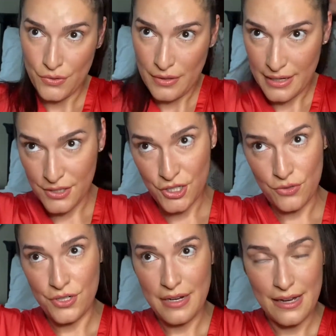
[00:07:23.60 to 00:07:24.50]
I showed
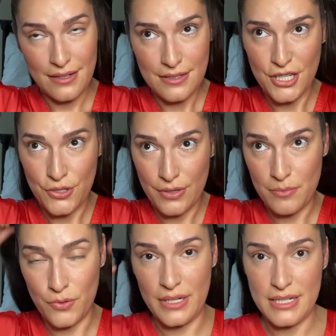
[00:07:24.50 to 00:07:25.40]
you how to secure the
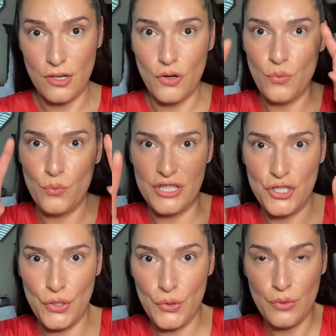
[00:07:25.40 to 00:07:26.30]
ponytail with
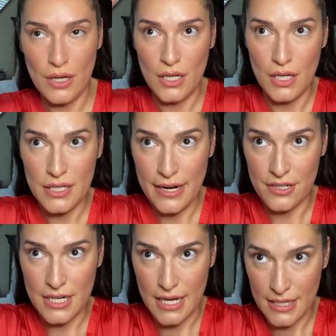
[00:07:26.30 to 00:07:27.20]
two hair
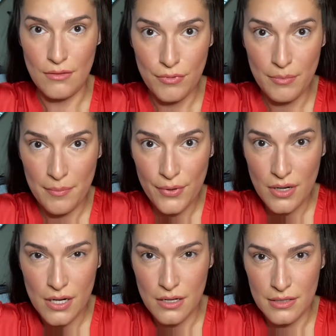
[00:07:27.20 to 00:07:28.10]
ties. Remember,
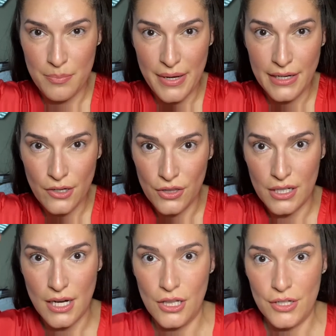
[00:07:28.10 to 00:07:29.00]
depending on the
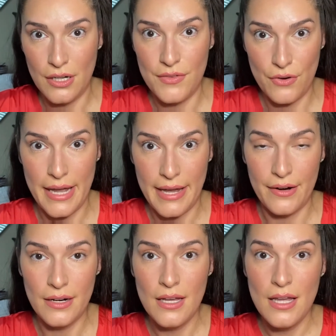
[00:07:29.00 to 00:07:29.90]
color of your
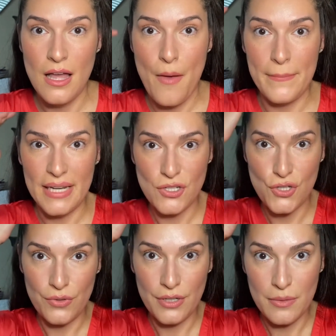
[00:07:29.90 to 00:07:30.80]
hair, make
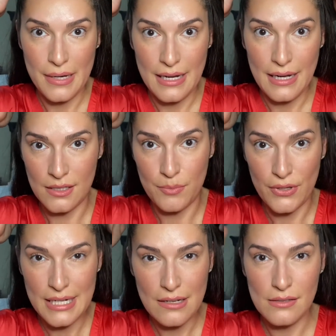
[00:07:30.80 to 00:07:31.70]
sure you buy the
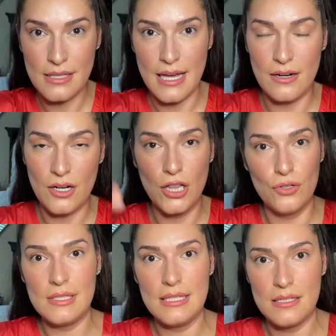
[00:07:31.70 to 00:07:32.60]
ponytails that
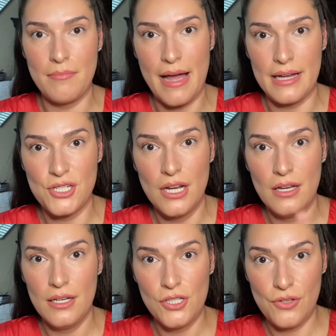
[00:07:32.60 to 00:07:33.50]
closest match
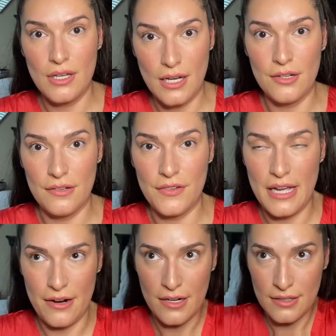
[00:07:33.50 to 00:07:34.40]
to the color of your
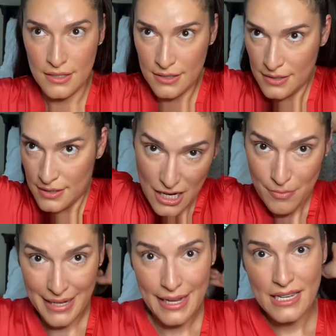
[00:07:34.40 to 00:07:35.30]
hair. In my
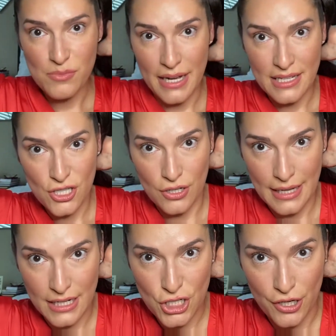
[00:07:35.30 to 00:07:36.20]
case, mine's are like
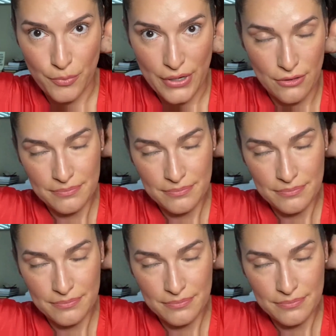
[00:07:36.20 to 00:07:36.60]
a dark brown.